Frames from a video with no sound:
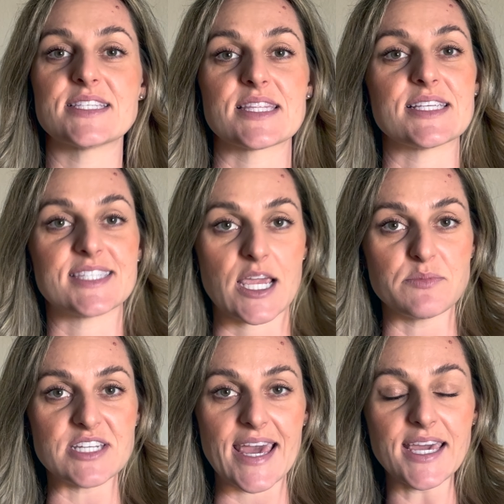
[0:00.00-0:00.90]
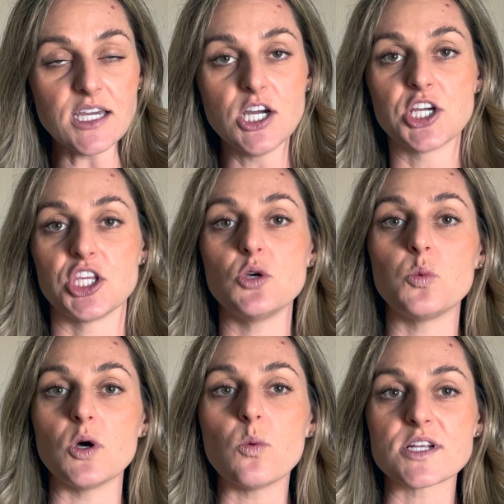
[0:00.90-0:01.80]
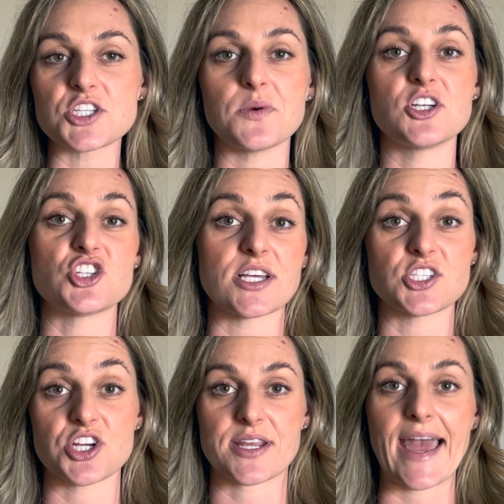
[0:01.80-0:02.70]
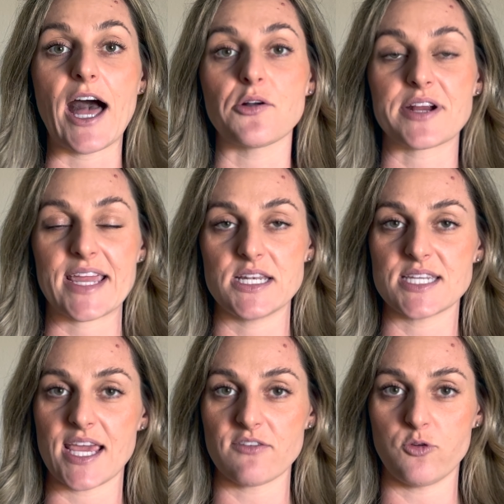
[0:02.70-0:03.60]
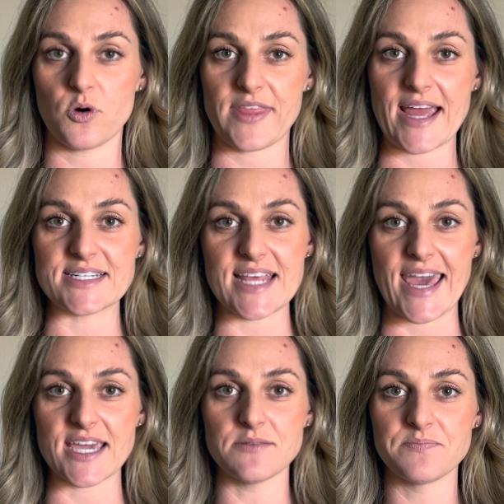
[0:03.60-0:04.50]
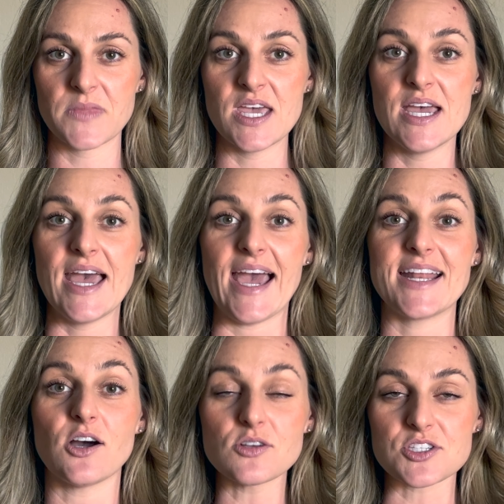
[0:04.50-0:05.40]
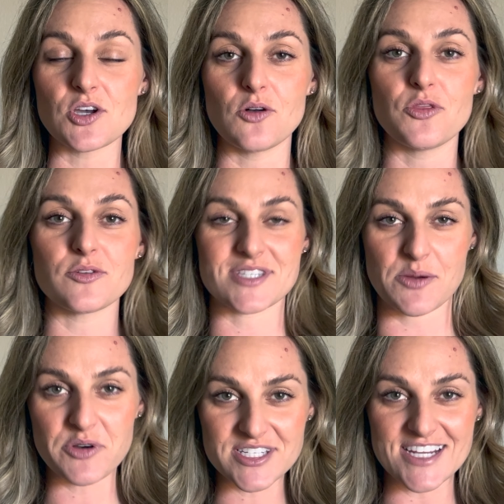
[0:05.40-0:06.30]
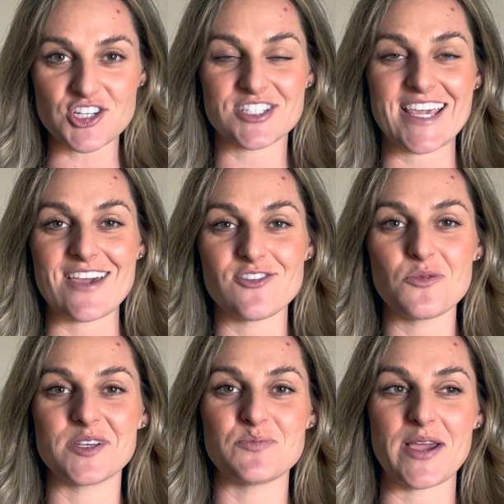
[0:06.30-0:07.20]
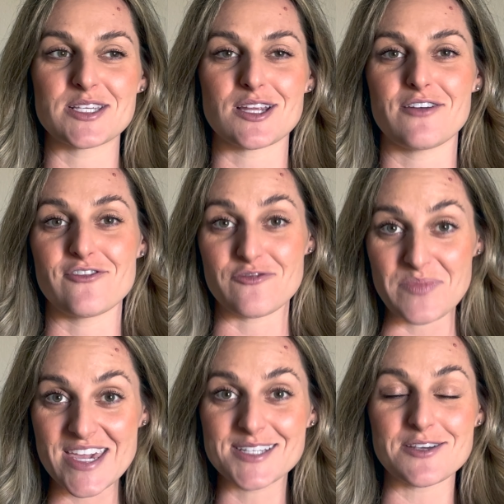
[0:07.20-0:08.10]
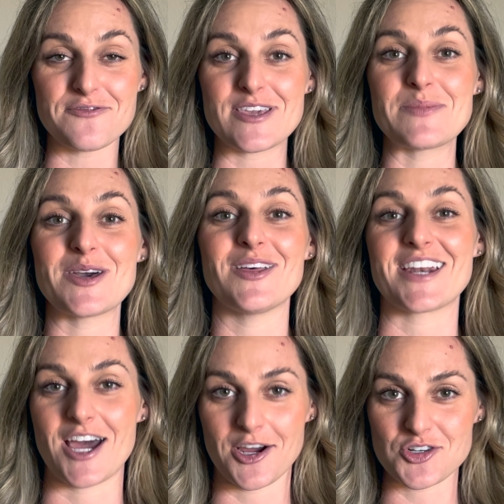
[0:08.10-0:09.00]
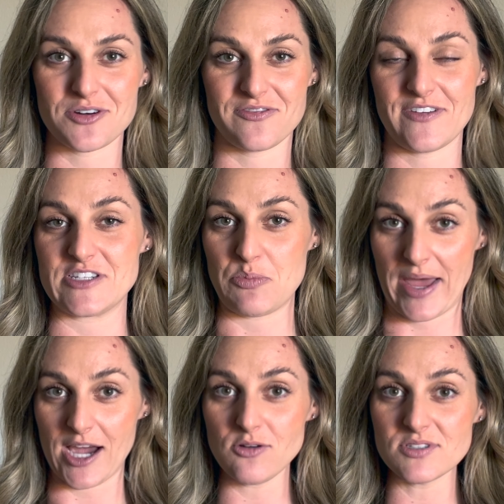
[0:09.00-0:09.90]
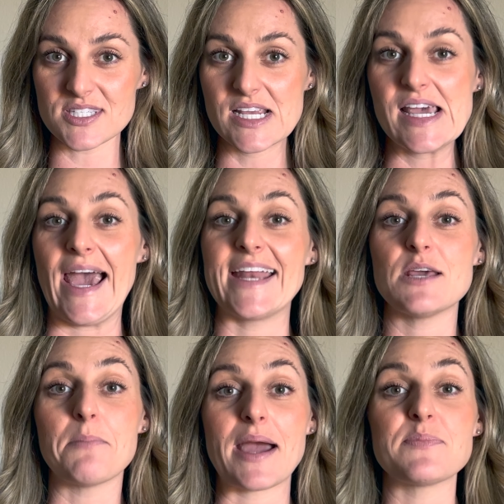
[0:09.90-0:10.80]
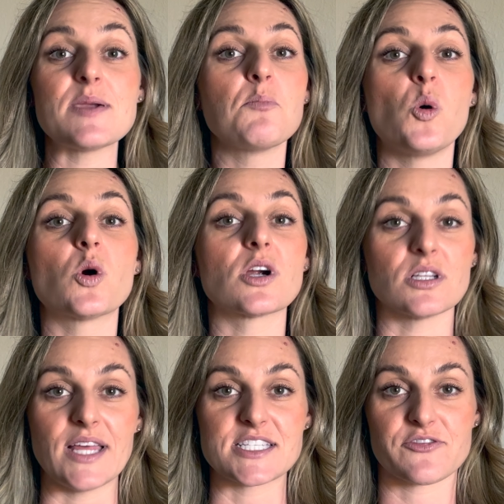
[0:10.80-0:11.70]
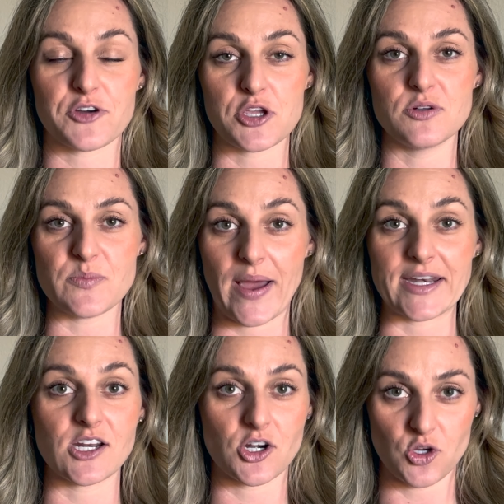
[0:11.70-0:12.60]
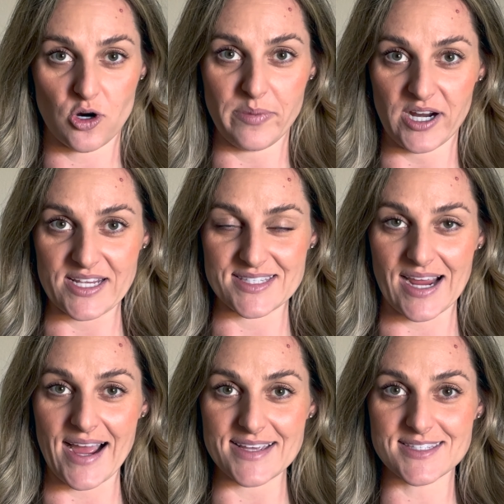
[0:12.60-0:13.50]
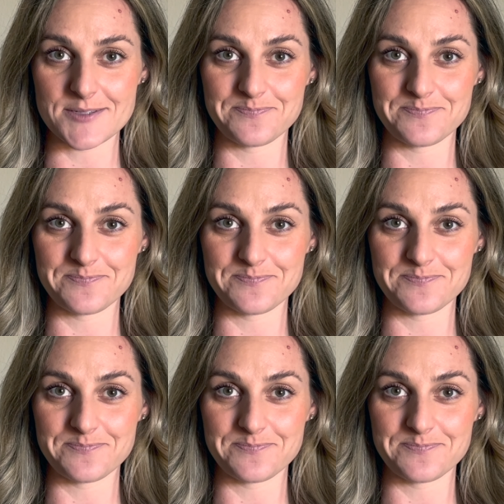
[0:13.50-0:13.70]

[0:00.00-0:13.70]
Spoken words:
in the same day, you will want to adjust your calorie intake for that day. And also, those numbers I just gave you is based off of me as a female at 150 pounds, and it might be more or less for you depending on your body size.